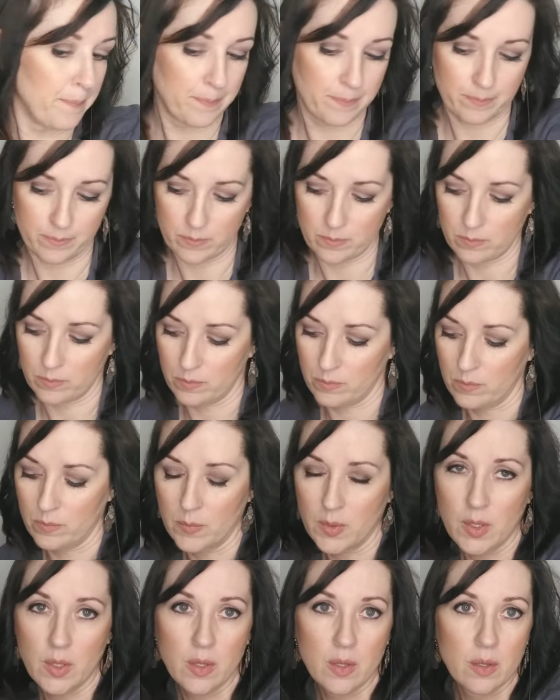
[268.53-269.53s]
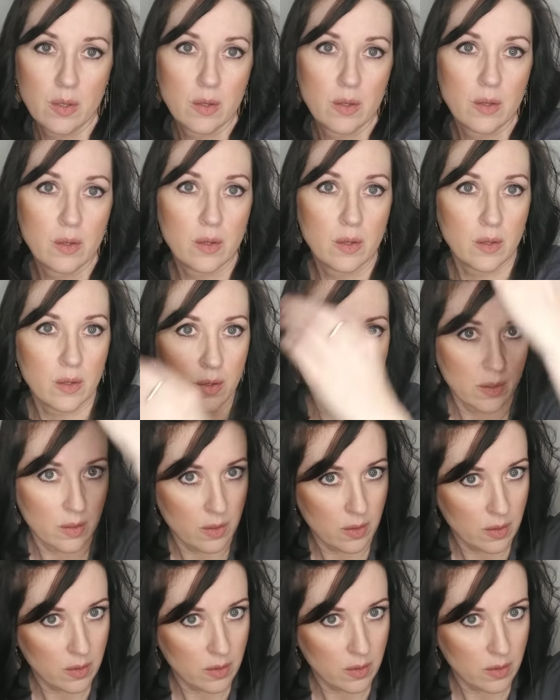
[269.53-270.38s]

(silence)